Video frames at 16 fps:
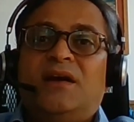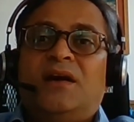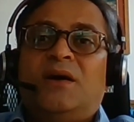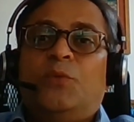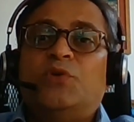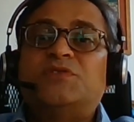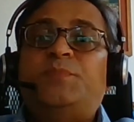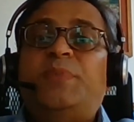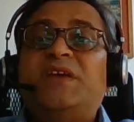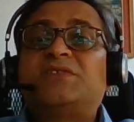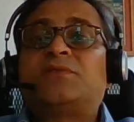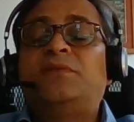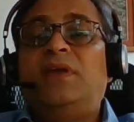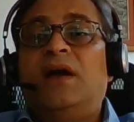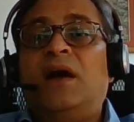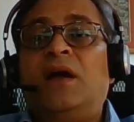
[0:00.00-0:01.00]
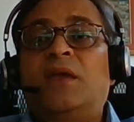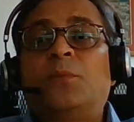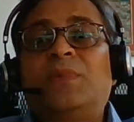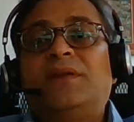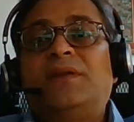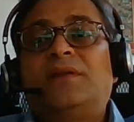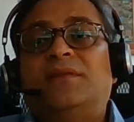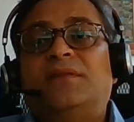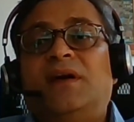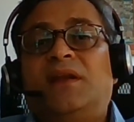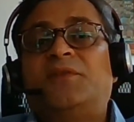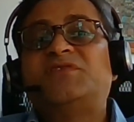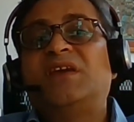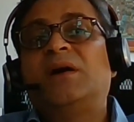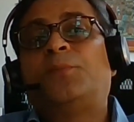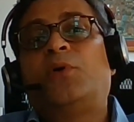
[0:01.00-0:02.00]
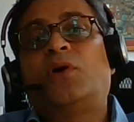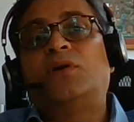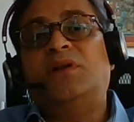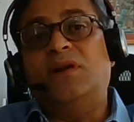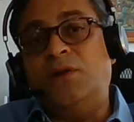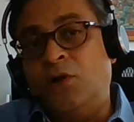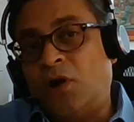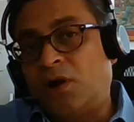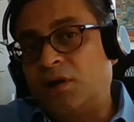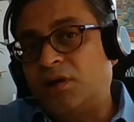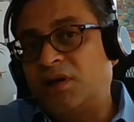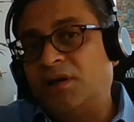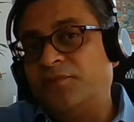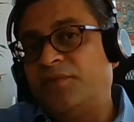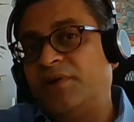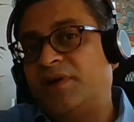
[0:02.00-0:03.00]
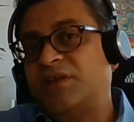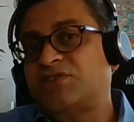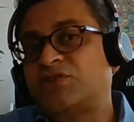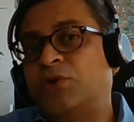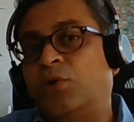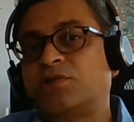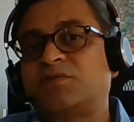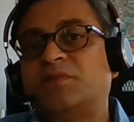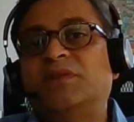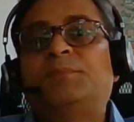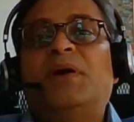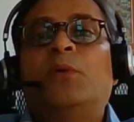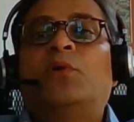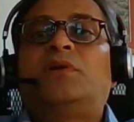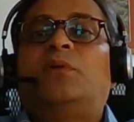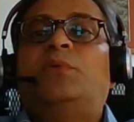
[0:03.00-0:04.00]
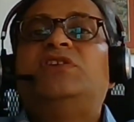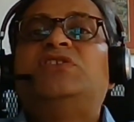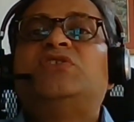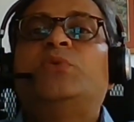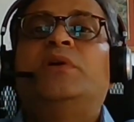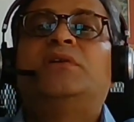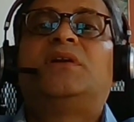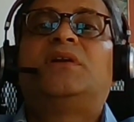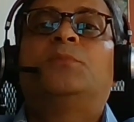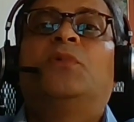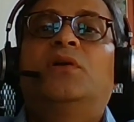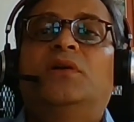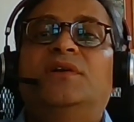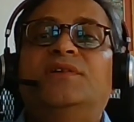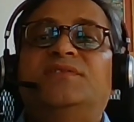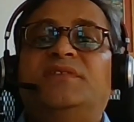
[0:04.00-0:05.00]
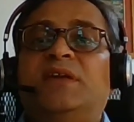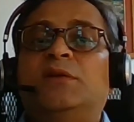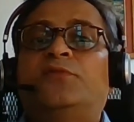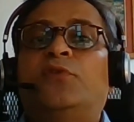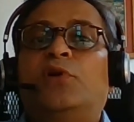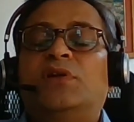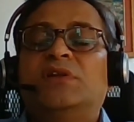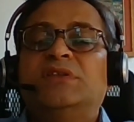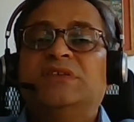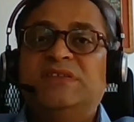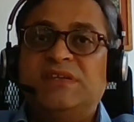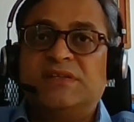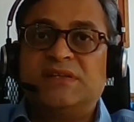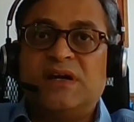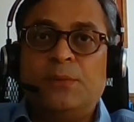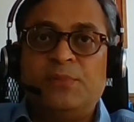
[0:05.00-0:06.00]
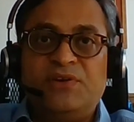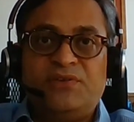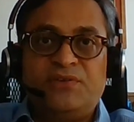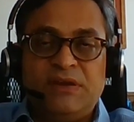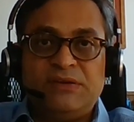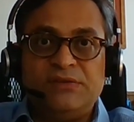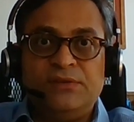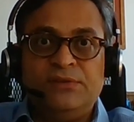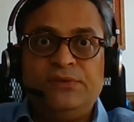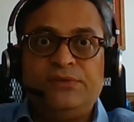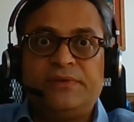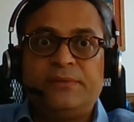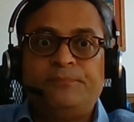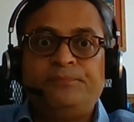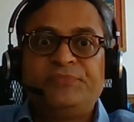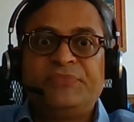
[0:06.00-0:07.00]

was based on the argument that if Singapore did not confer its courts with the power to issue interim orders in aid of foreign-seated arbitrations,